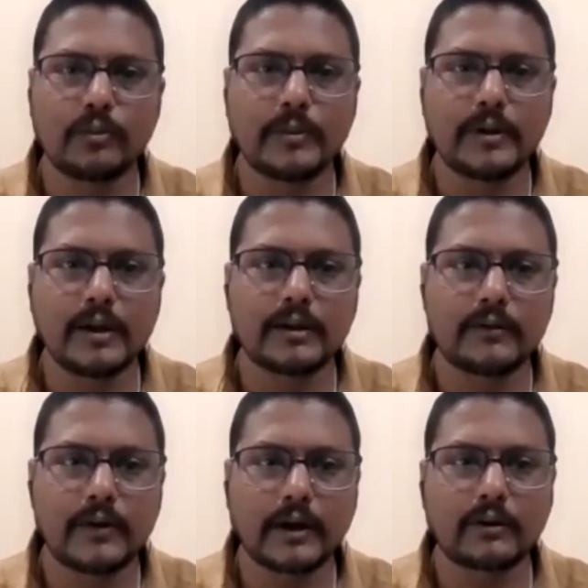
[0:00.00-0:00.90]
many other
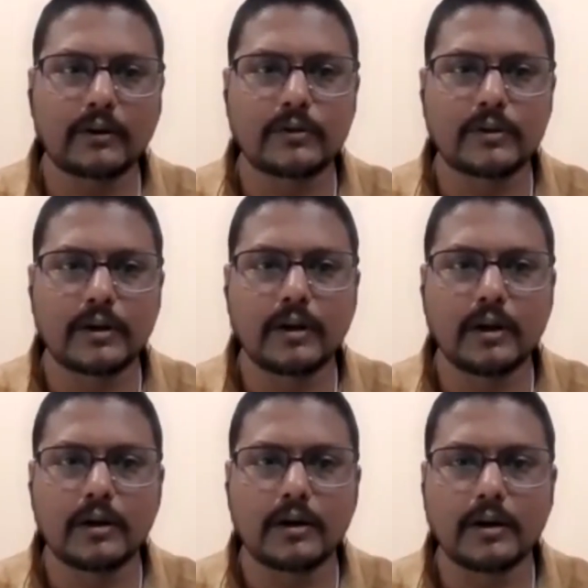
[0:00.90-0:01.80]
factors which
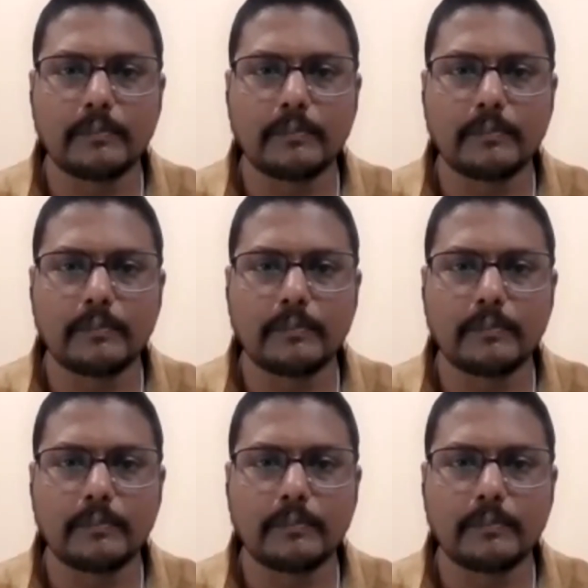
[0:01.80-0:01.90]
are